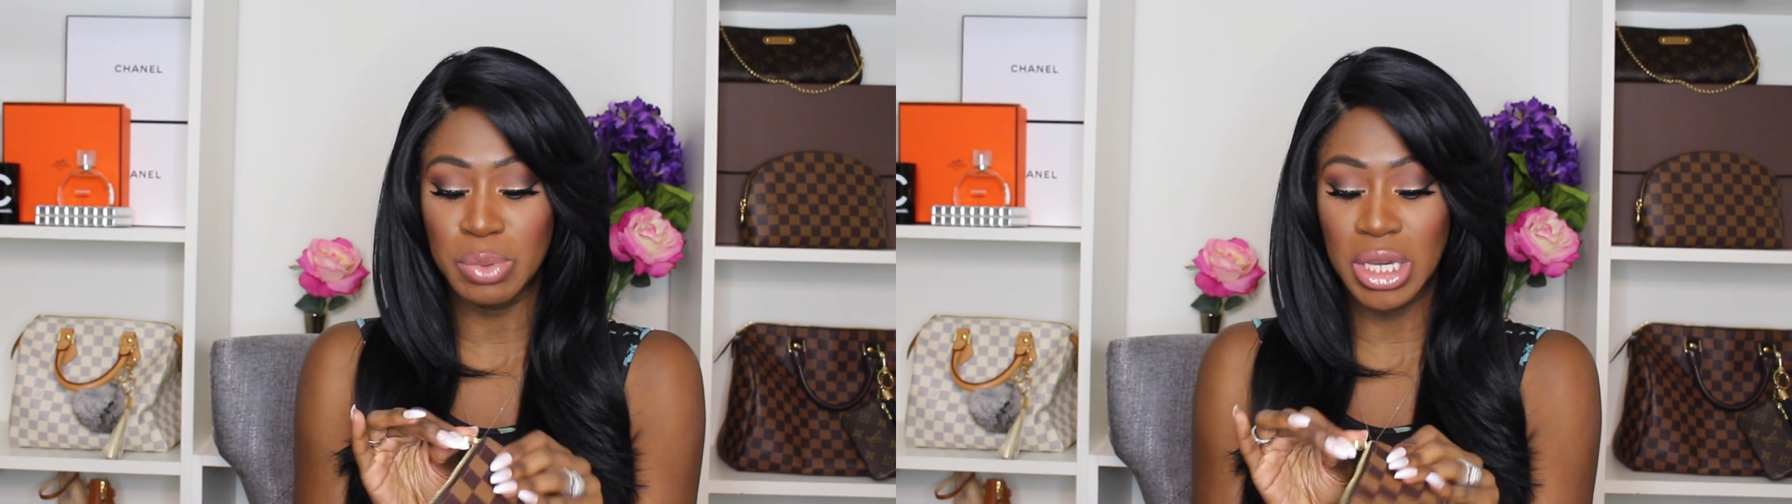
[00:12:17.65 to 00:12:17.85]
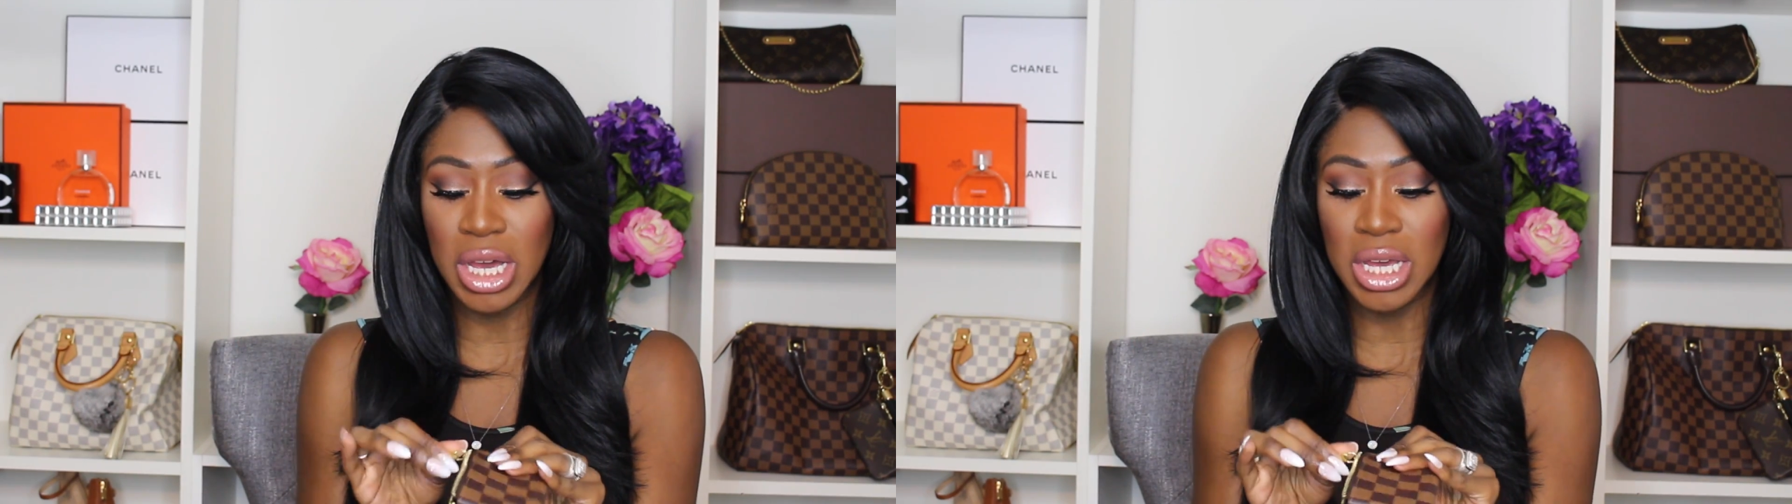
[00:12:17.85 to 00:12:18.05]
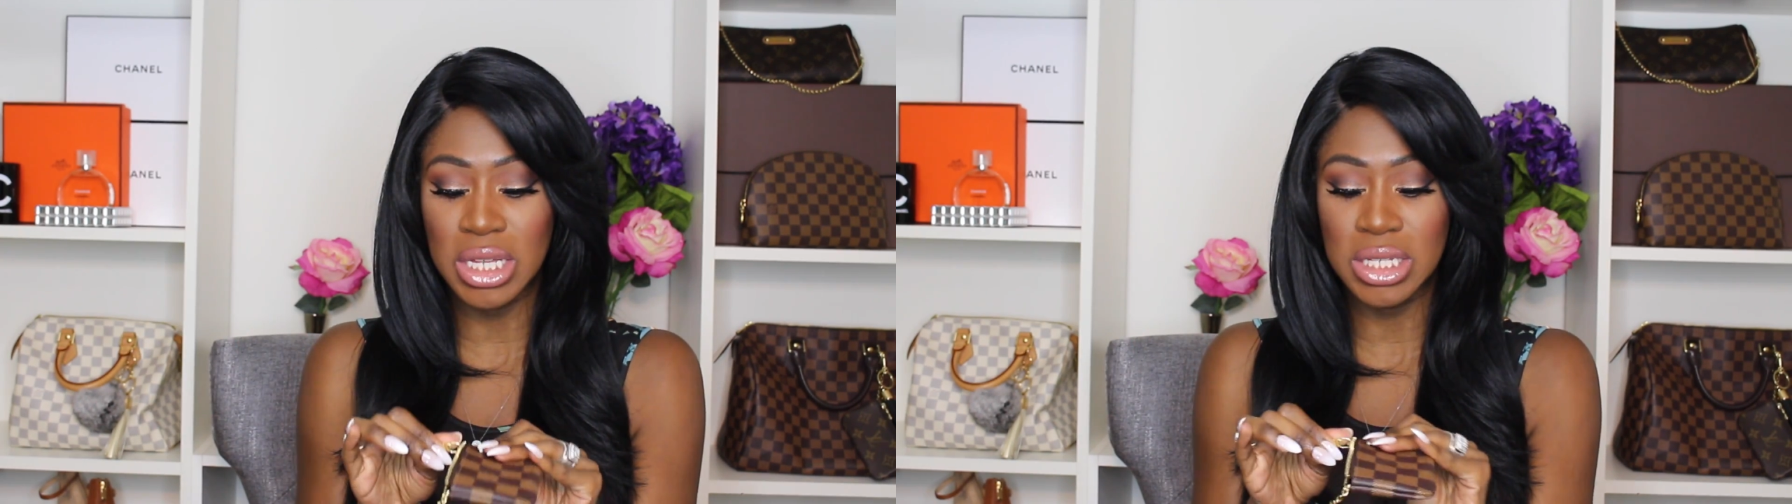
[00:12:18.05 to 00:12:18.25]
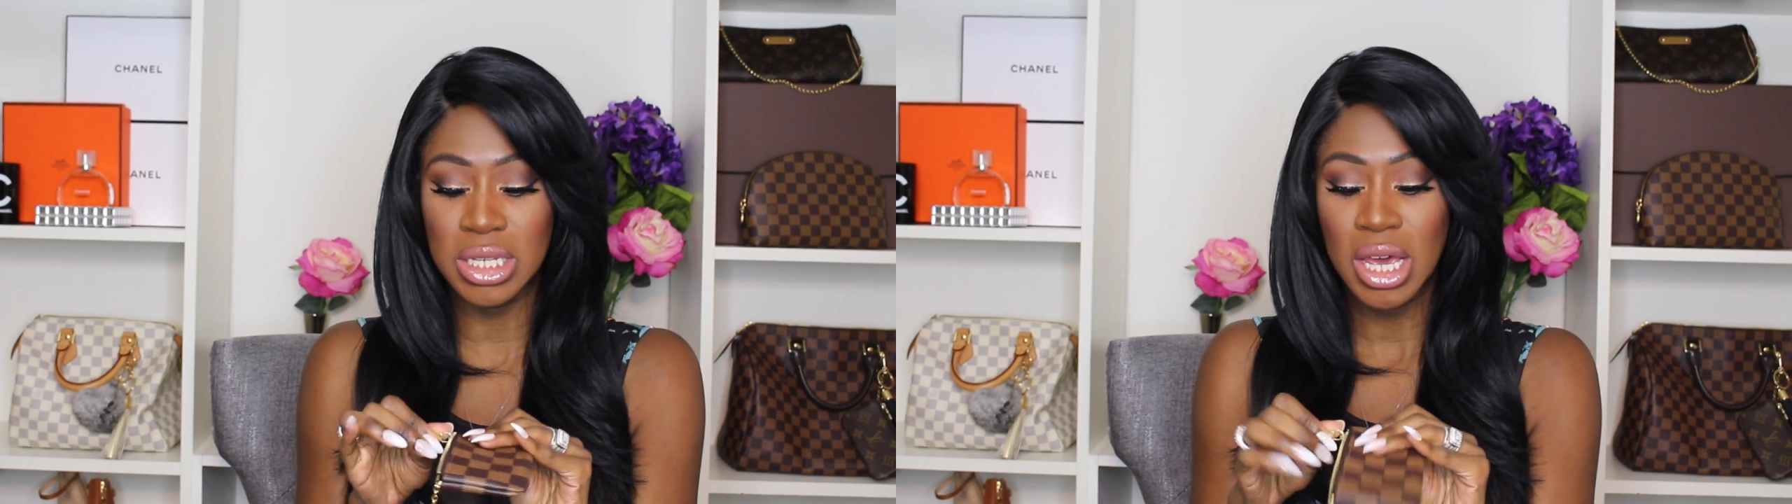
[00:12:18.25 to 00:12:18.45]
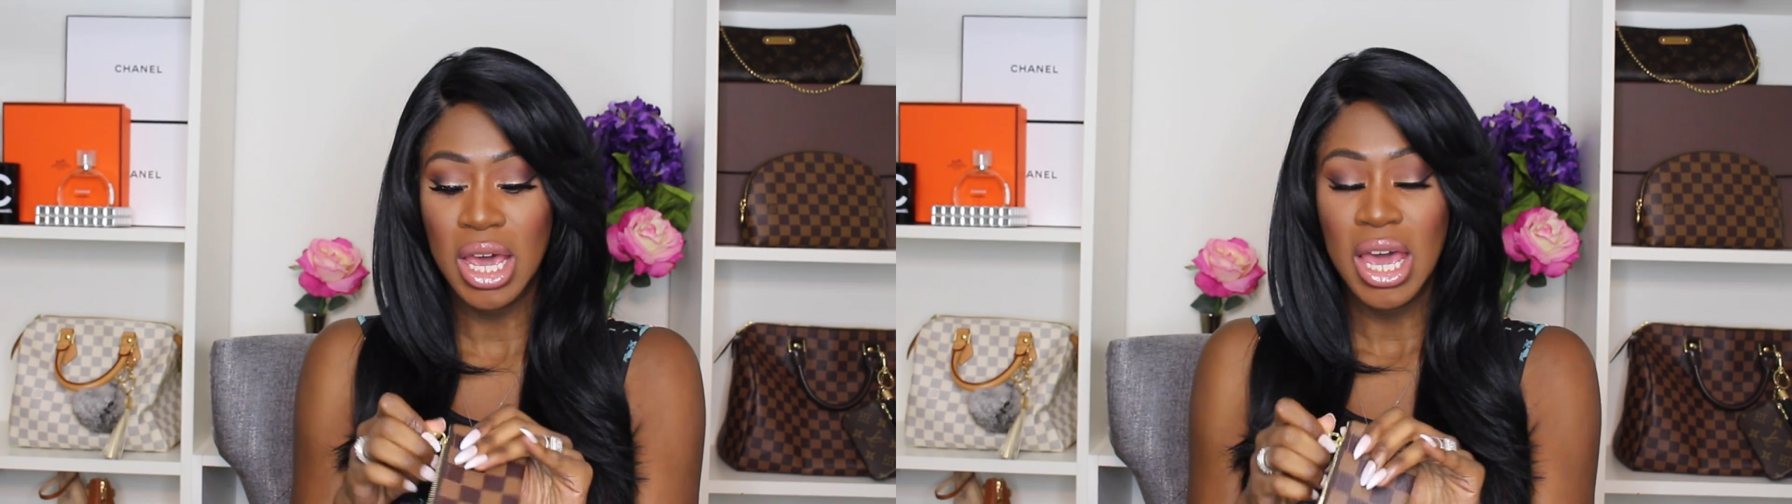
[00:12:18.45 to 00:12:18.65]
because
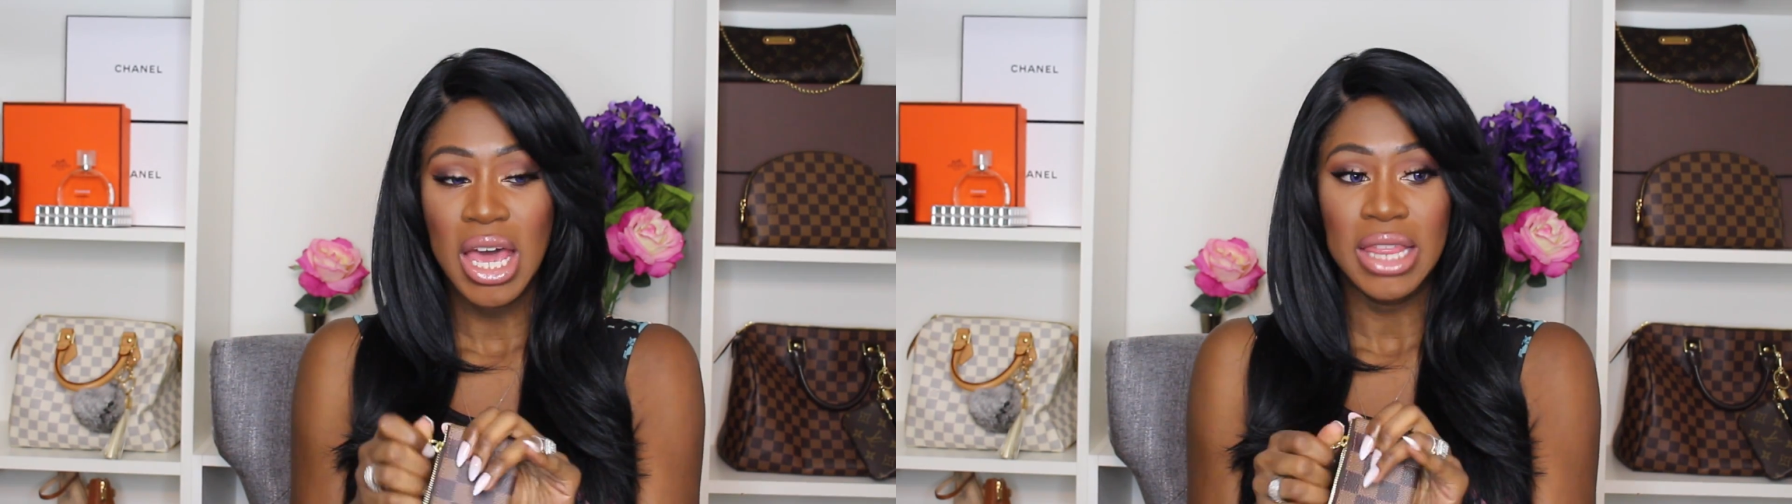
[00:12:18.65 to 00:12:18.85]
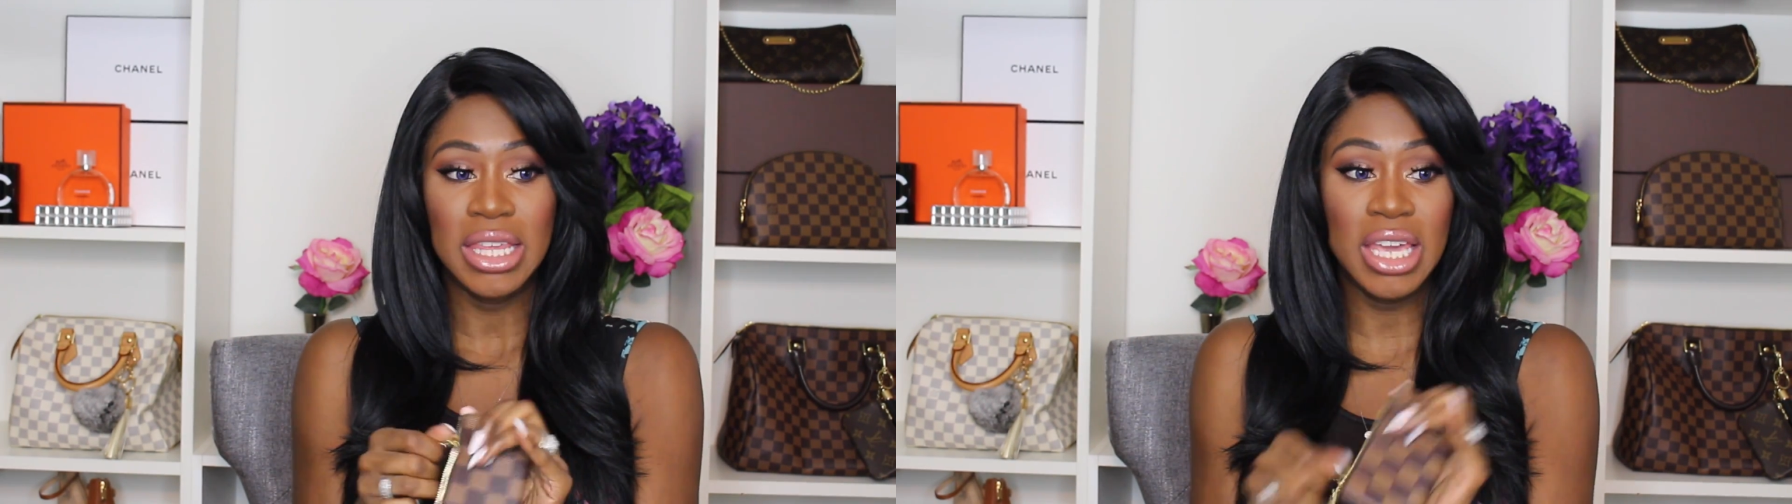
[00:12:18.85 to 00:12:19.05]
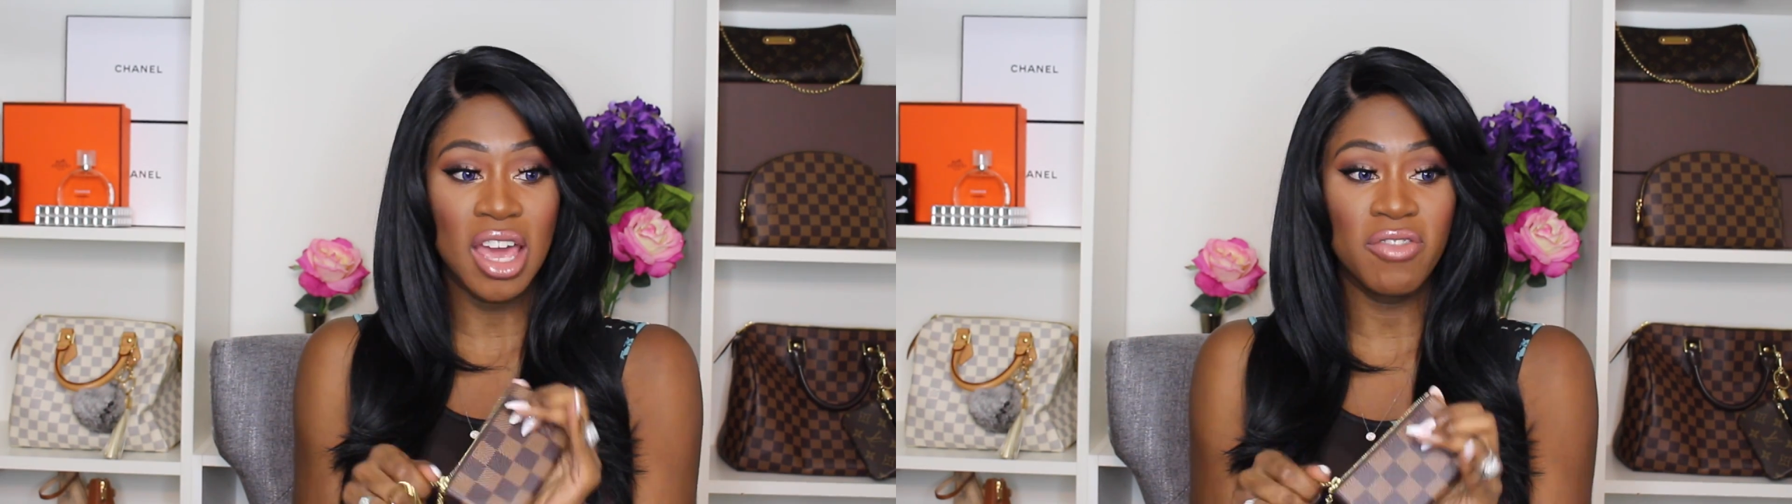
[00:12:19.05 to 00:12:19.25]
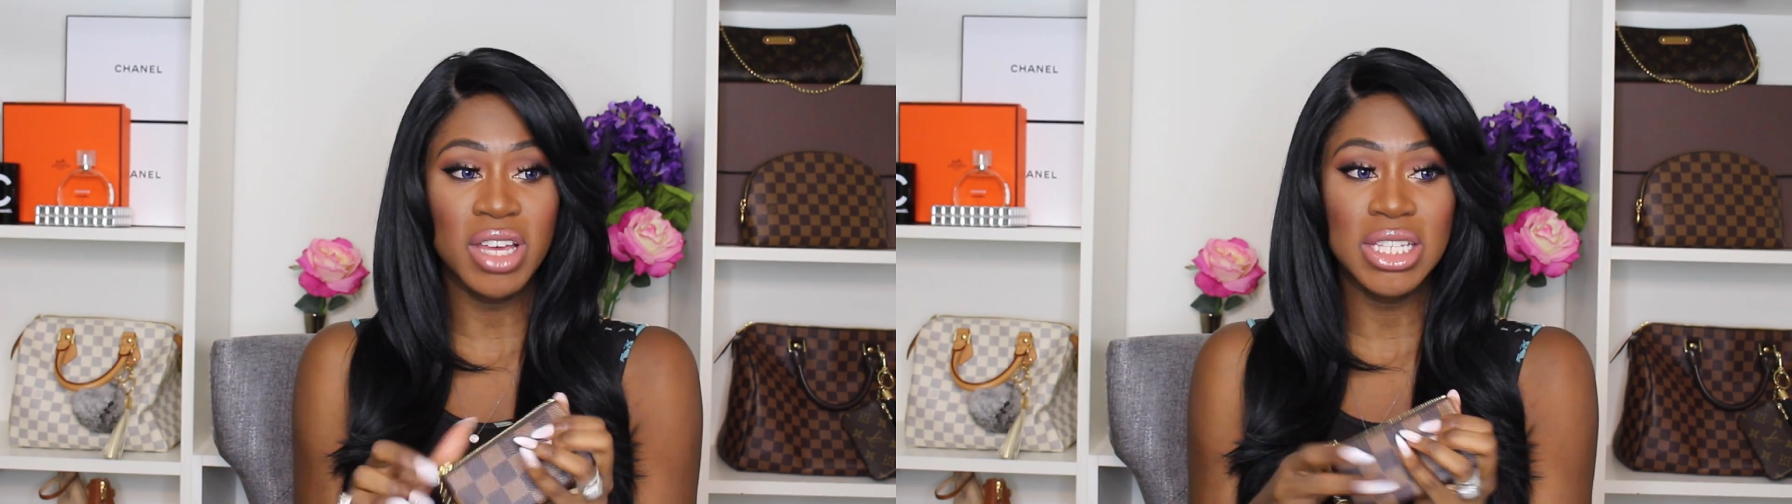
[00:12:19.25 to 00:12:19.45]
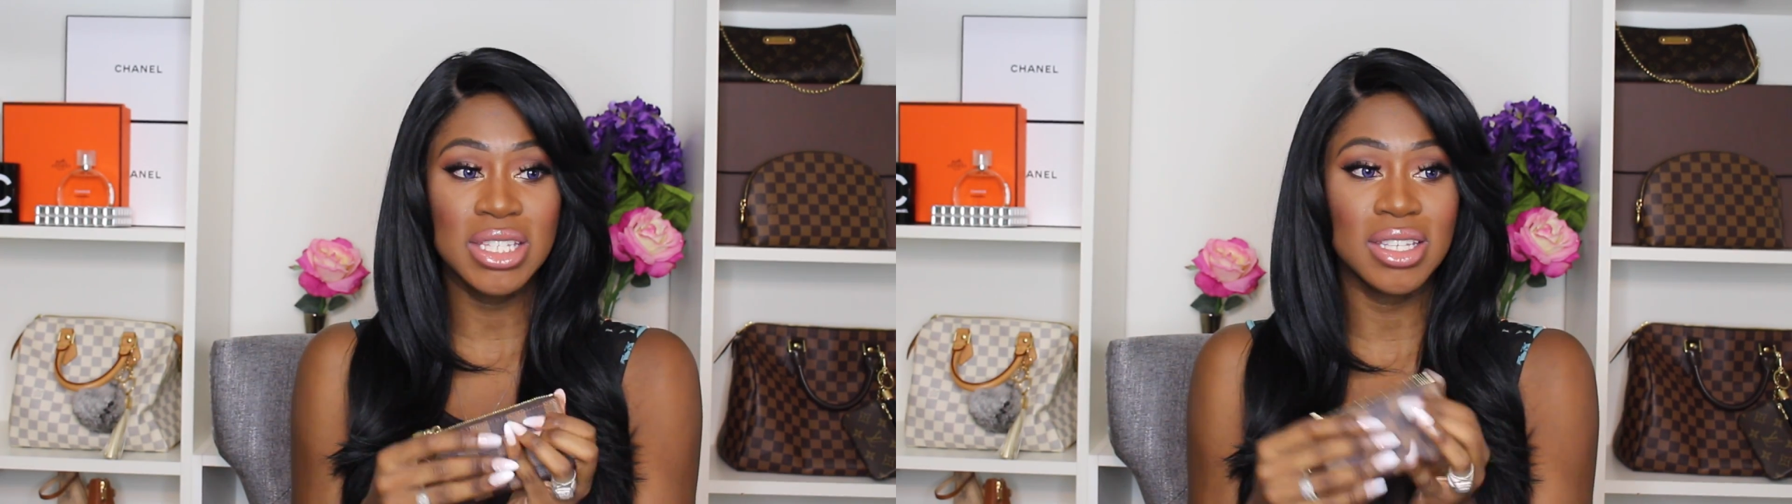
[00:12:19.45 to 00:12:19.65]
the
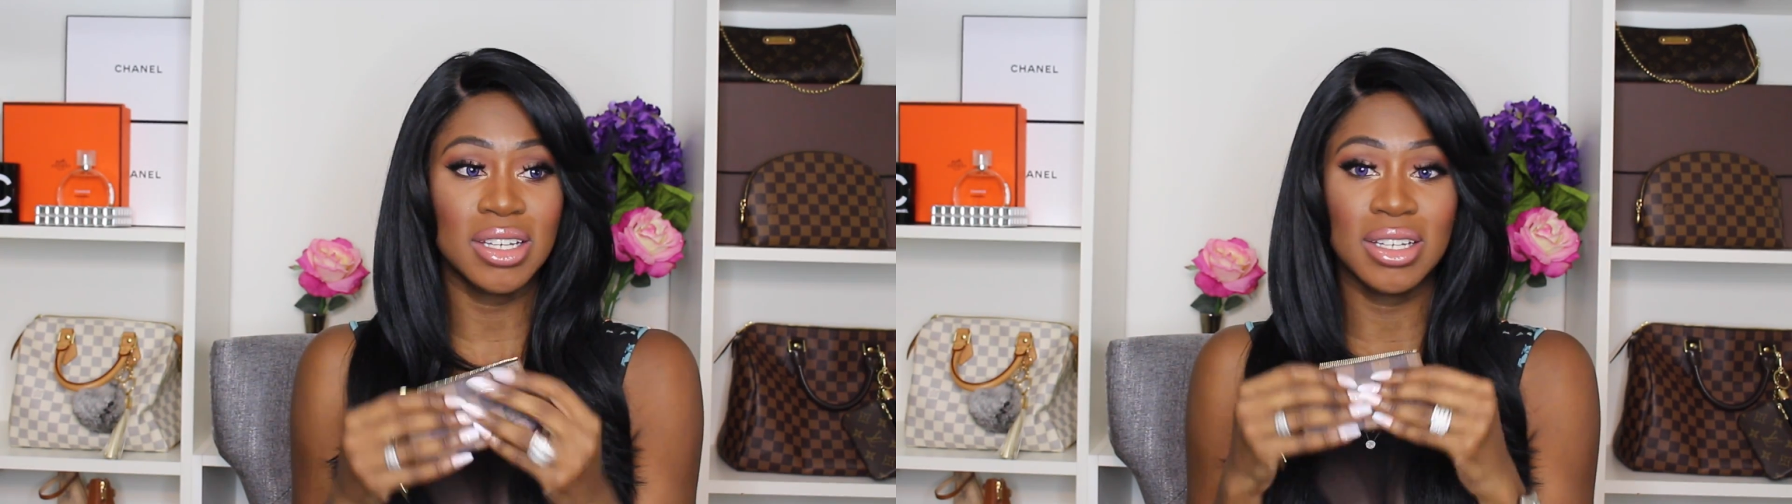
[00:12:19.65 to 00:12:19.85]
canvas